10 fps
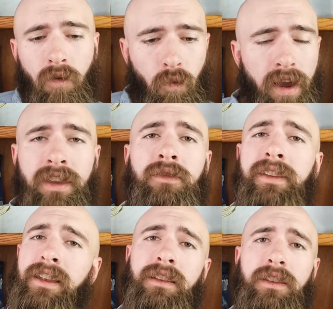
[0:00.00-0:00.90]
What you
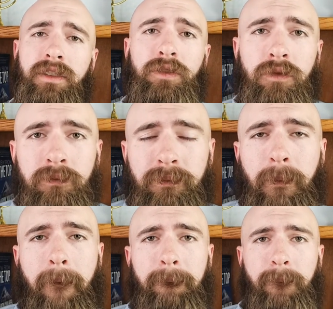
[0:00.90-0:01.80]
need to do
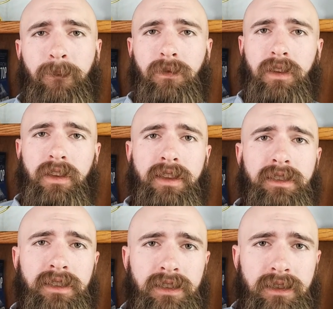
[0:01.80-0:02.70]

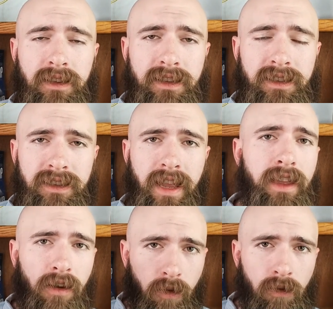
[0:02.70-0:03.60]
is
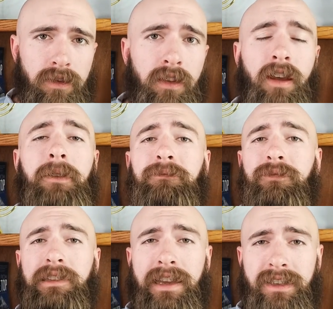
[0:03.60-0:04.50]
say, "Hold on,
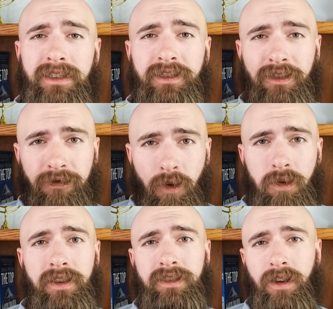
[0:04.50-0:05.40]
let's
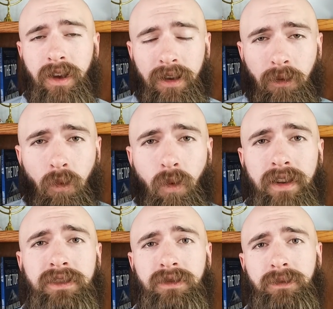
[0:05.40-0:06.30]
focus on
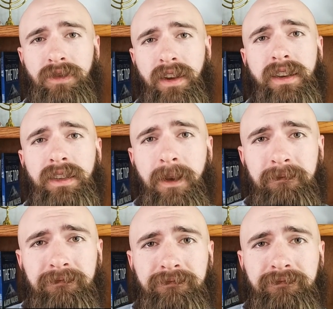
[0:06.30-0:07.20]
one scripture at a time.
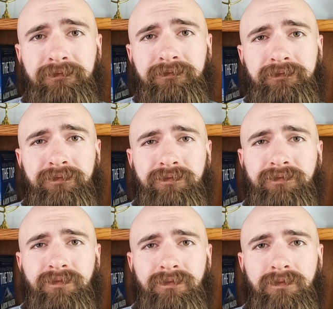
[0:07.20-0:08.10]

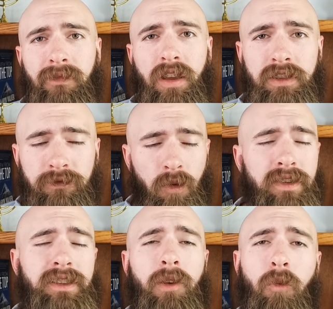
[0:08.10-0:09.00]
Let's
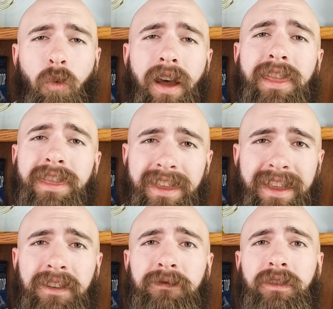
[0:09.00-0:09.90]
focus on one
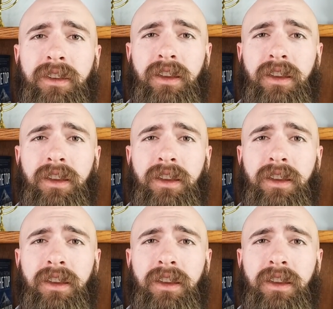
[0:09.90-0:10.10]
thing,